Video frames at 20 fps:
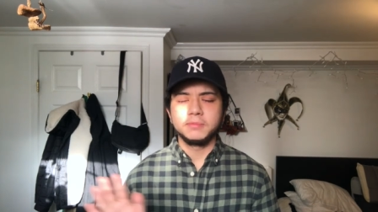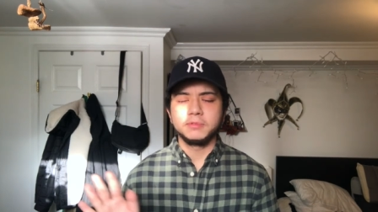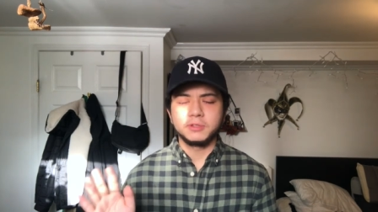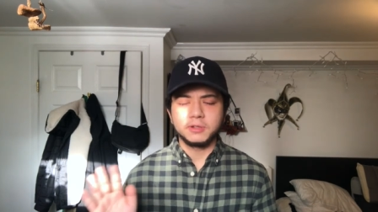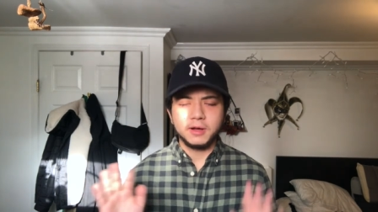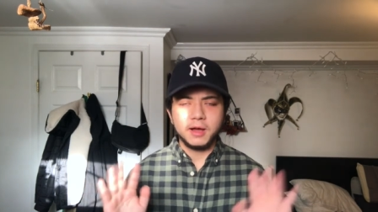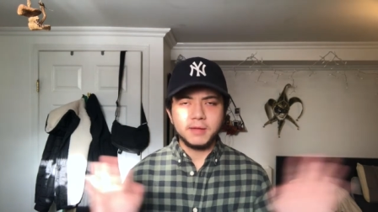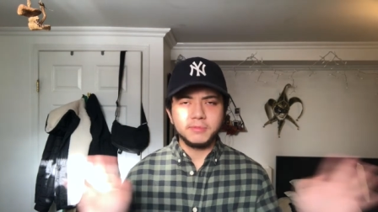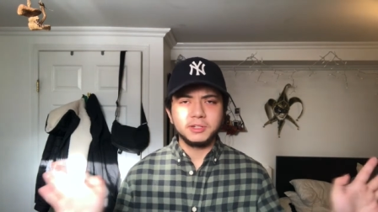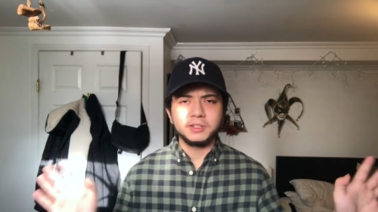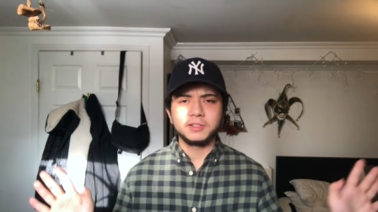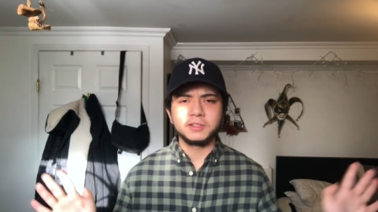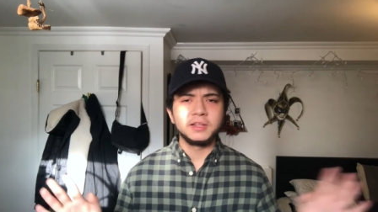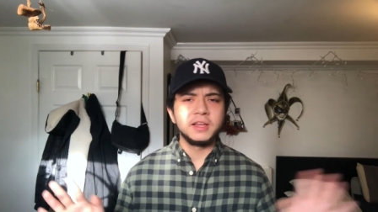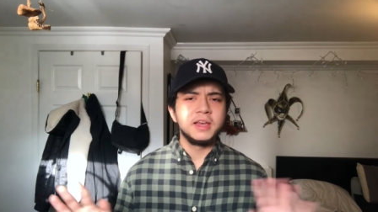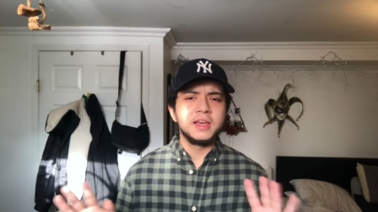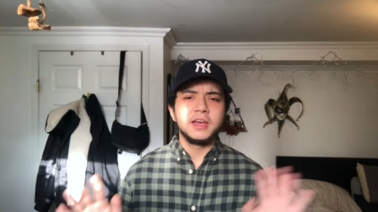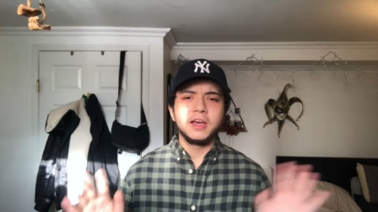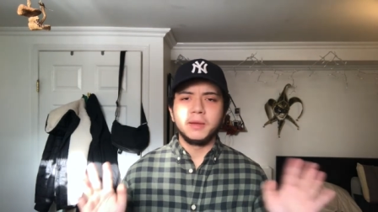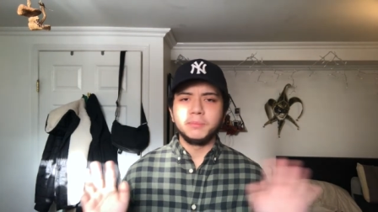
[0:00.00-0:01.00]
So I'm
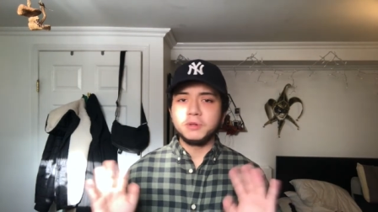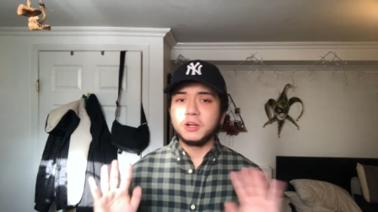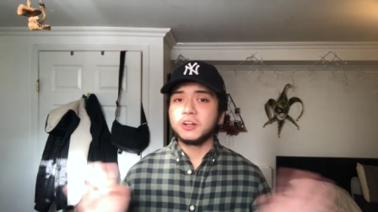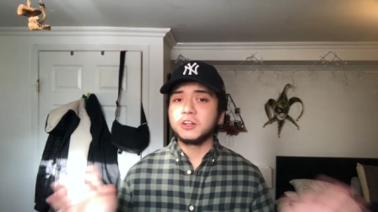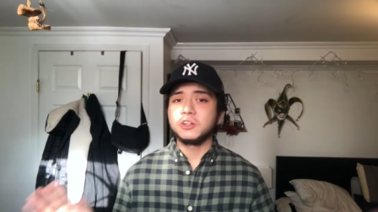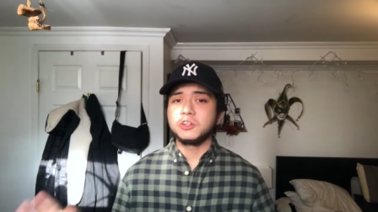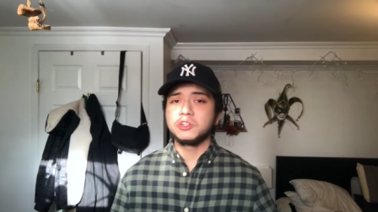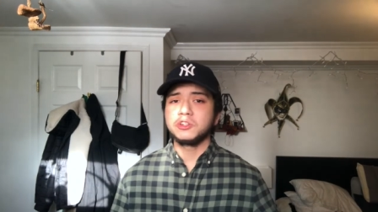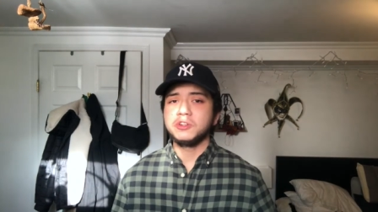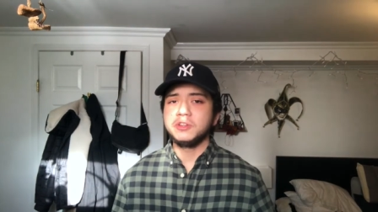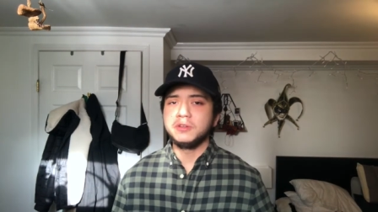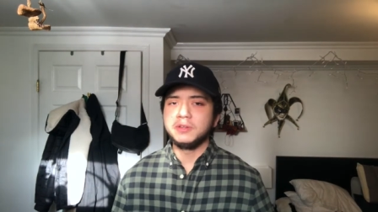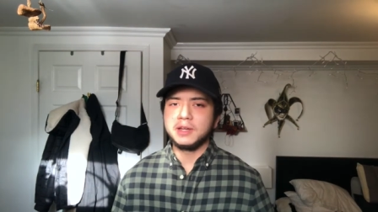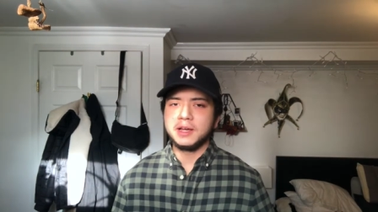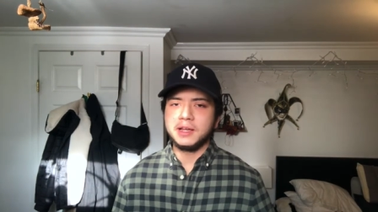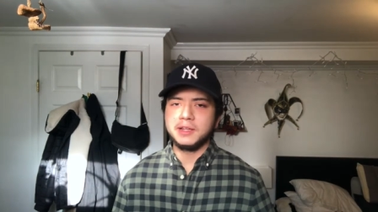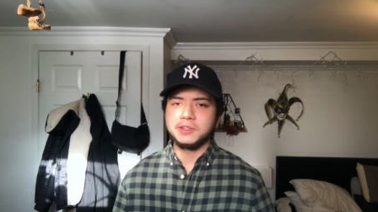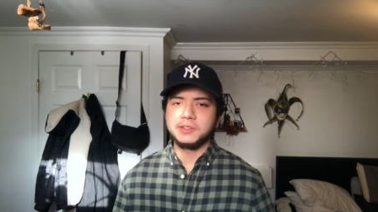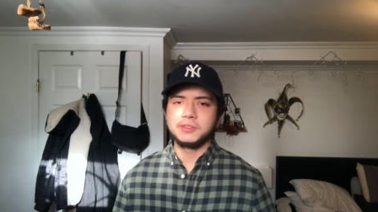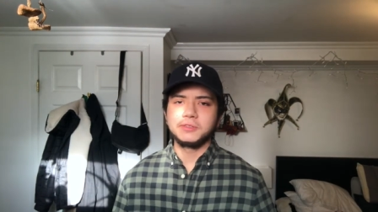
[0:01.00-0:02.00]
not gonna show you
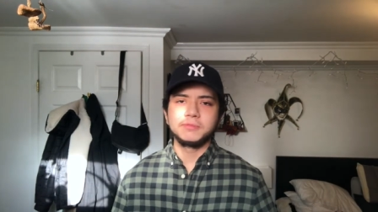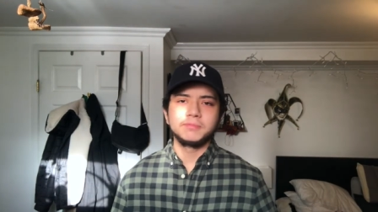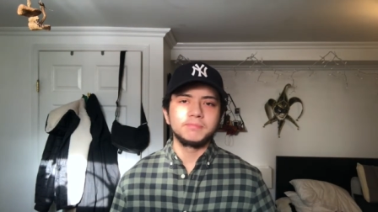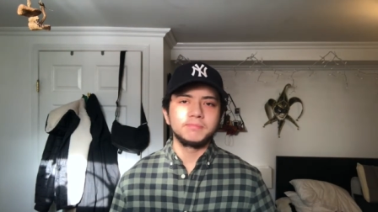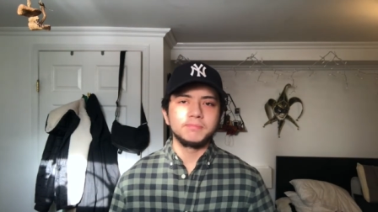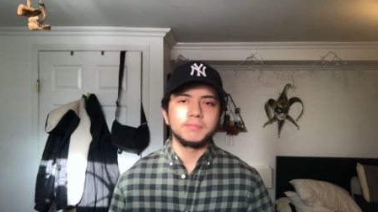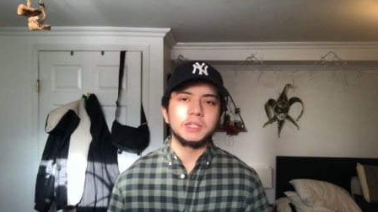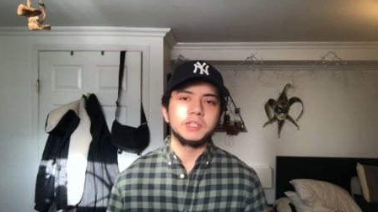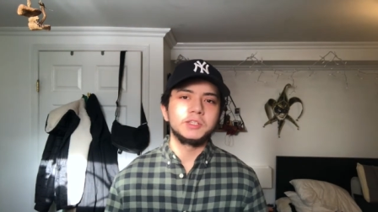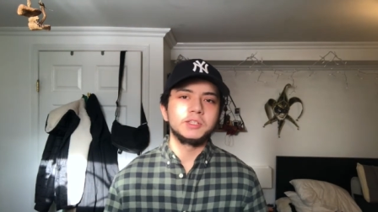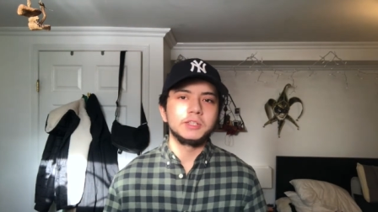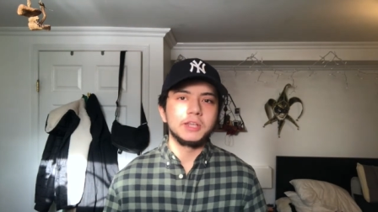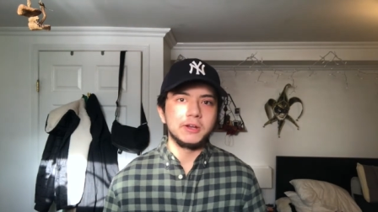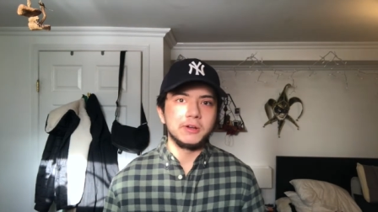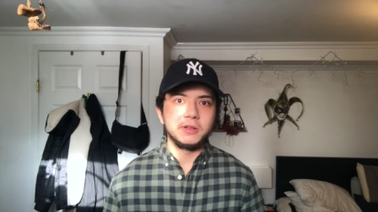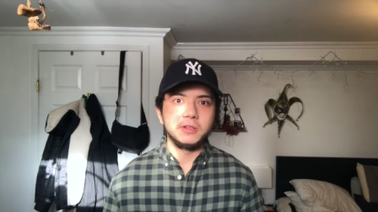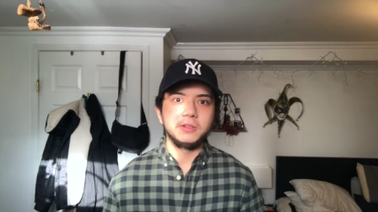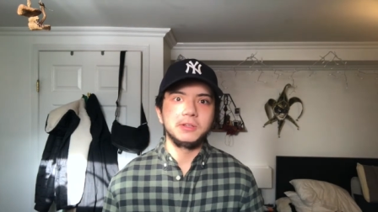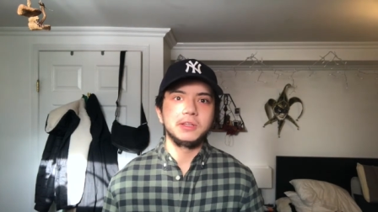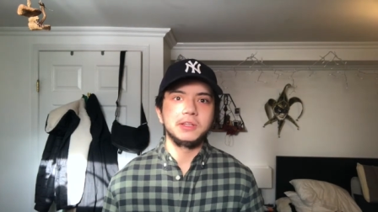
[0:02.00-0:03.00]
guys my
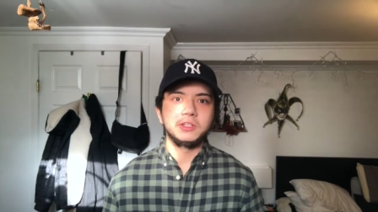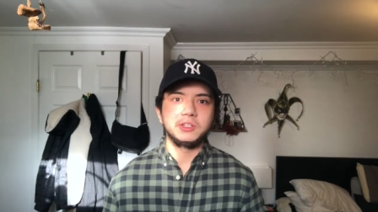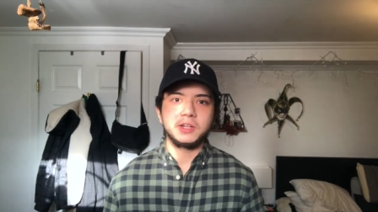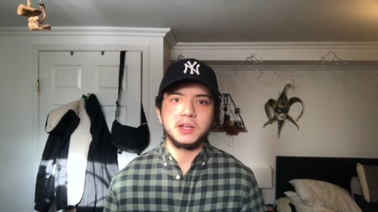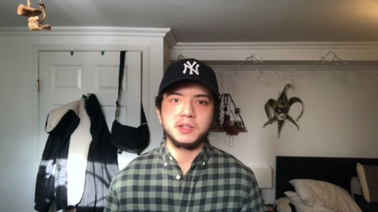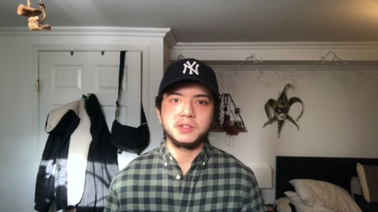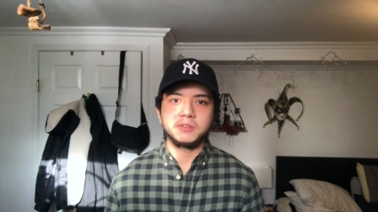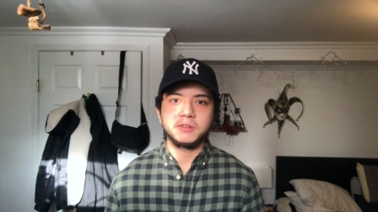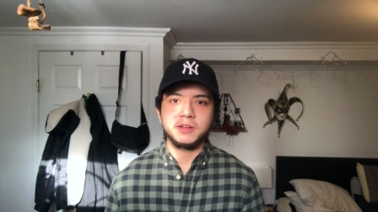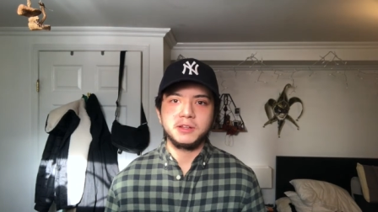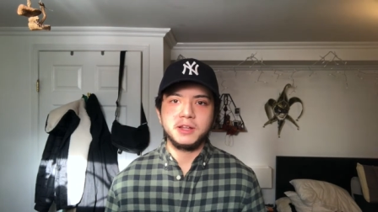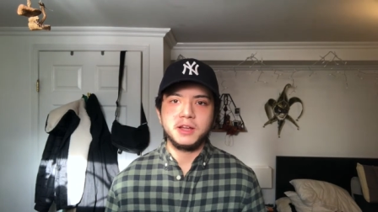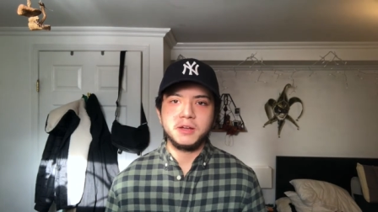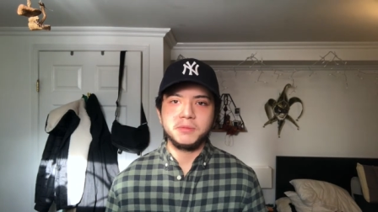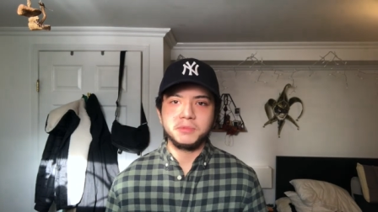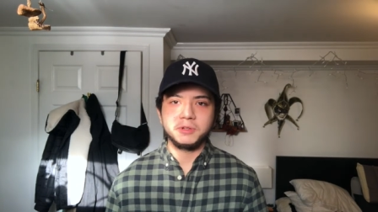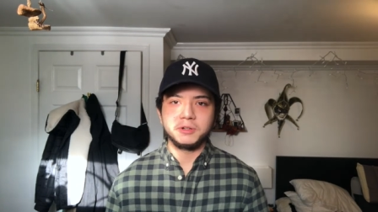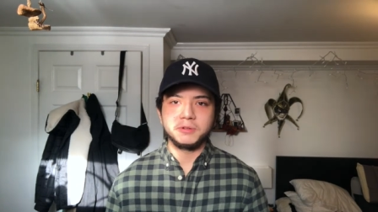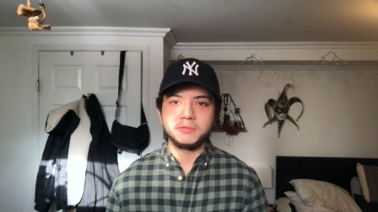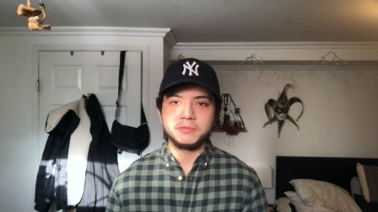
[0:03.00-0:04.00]
scary looking chest right now.
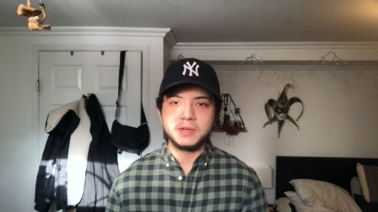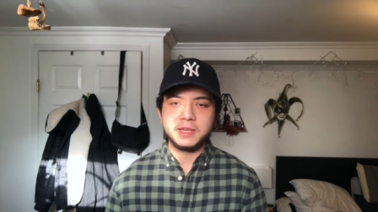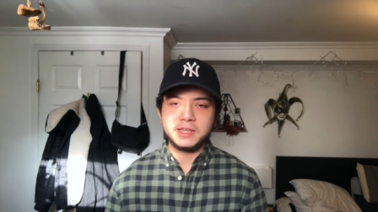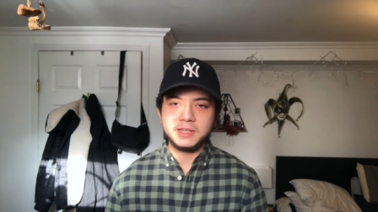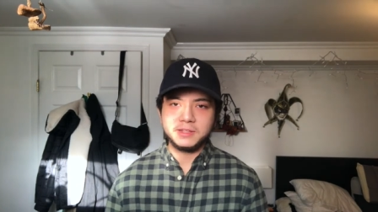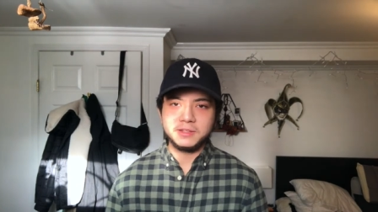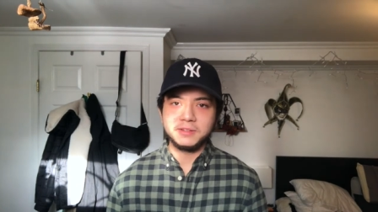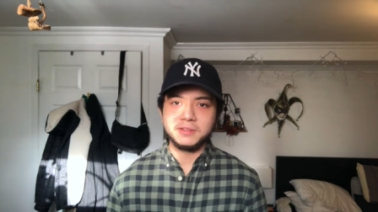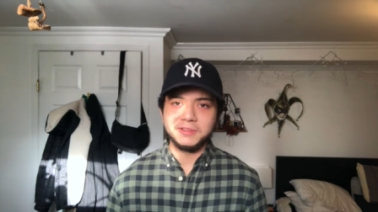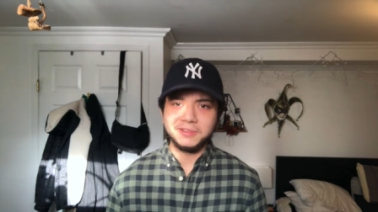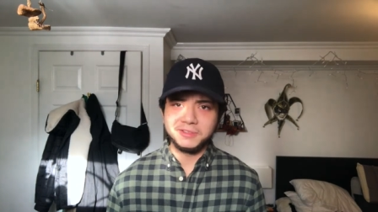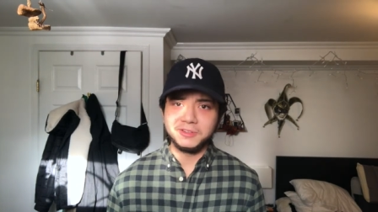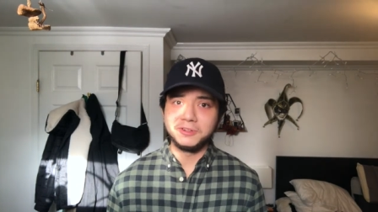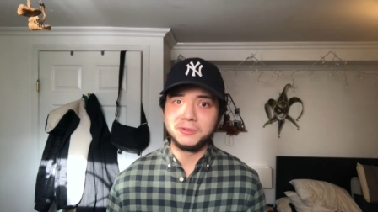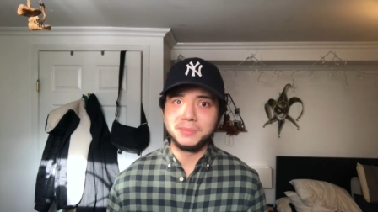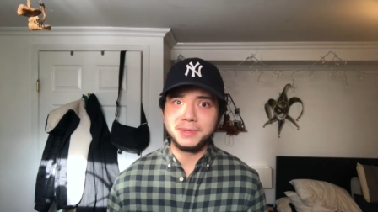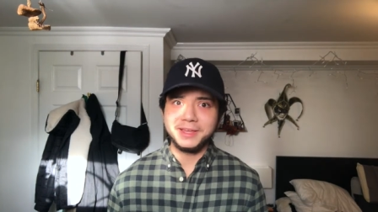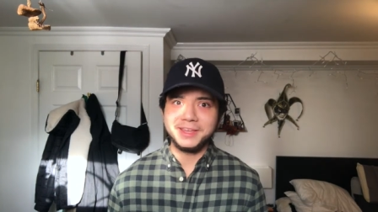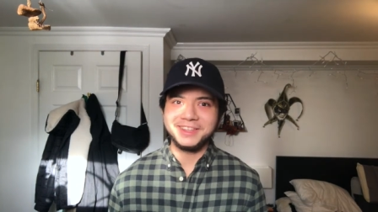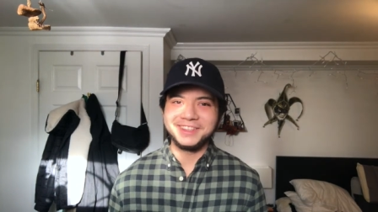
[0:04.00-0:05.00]
I'm gonna wait a little
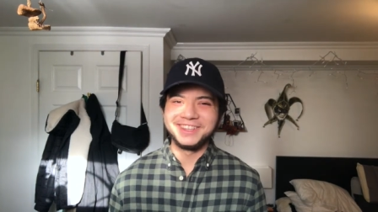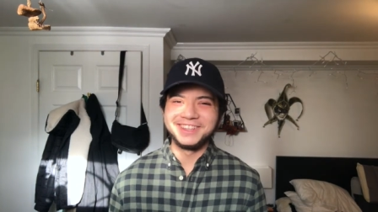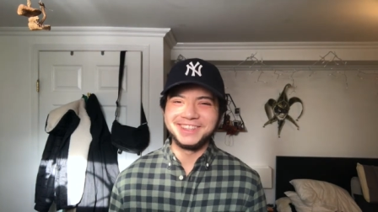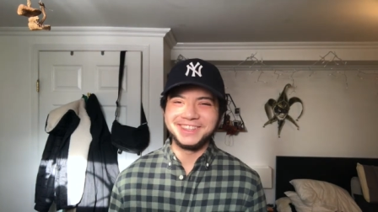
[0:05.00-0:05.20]
bit.